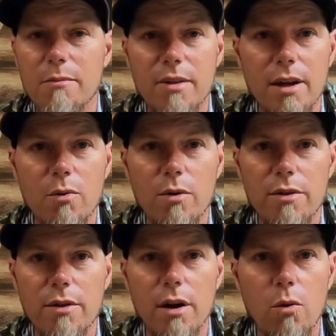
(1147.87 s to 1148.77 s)
Same thing
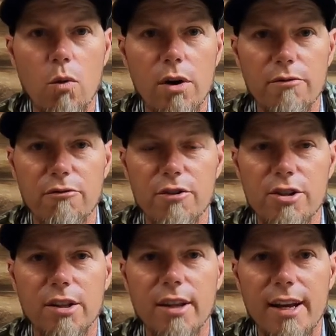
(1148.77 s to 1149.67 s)
with uh, wood if you're
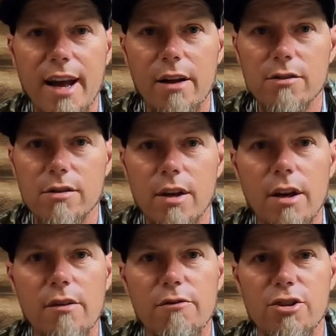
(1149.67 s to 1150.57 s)
fishing laydowns,
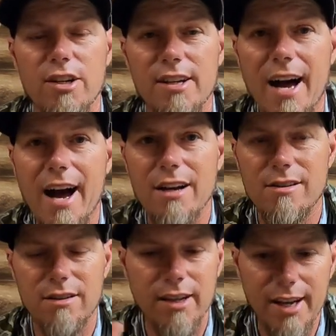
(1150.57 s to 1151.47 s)
fishing
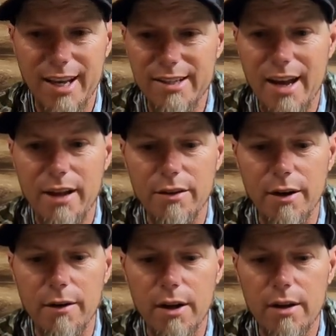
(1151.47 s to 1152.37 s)
docks. Let it get down
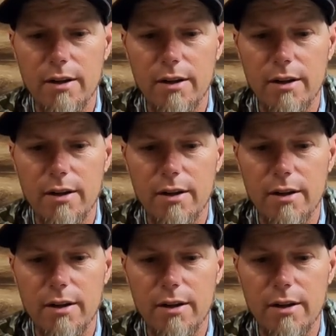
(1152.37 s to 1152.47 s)
there.